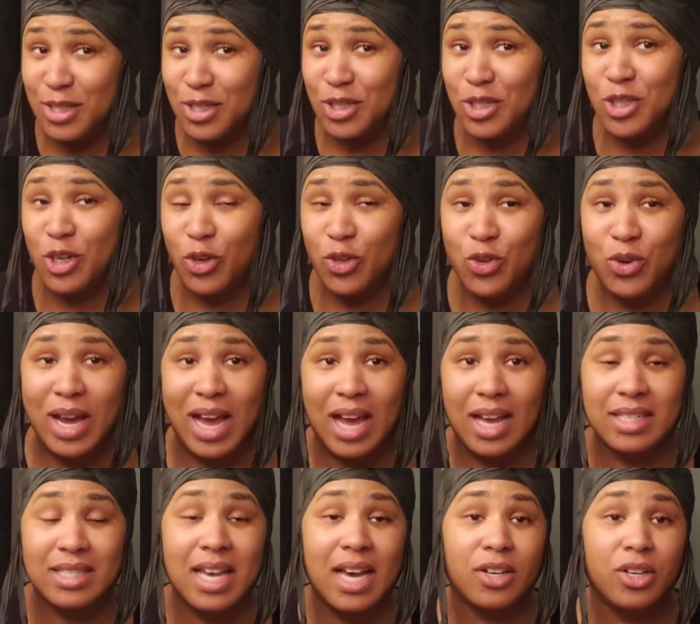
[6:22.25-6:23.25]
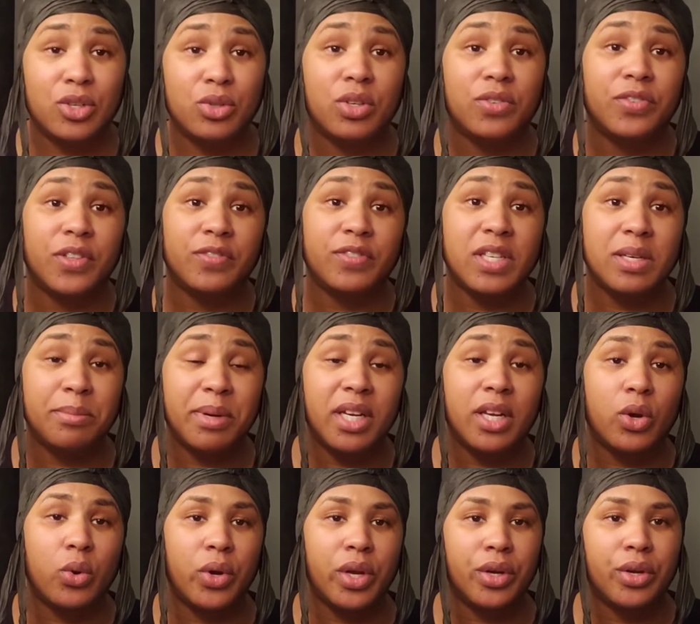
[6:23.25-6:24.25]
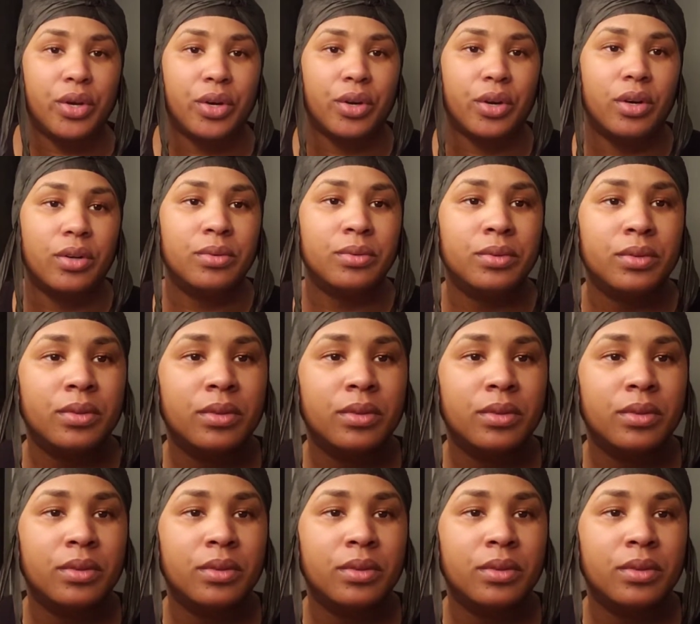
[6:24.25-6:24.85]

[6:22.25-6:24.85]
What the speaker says: to show you guys how to do a 15-minute quick curl.